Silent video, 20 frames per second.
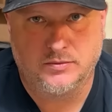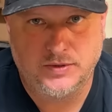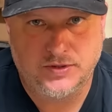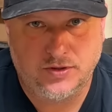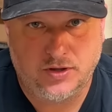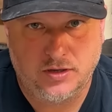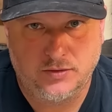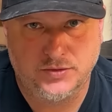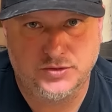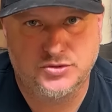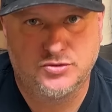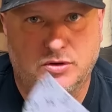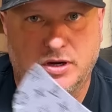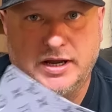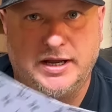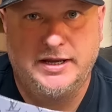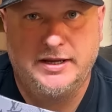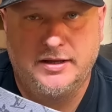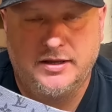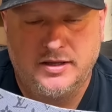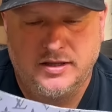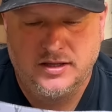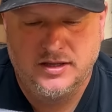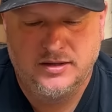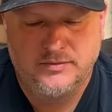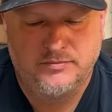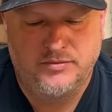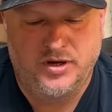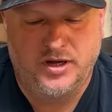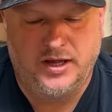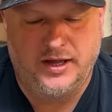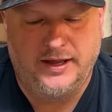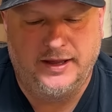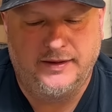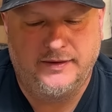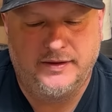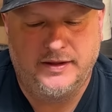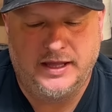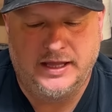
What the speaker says: We thought it was gray, but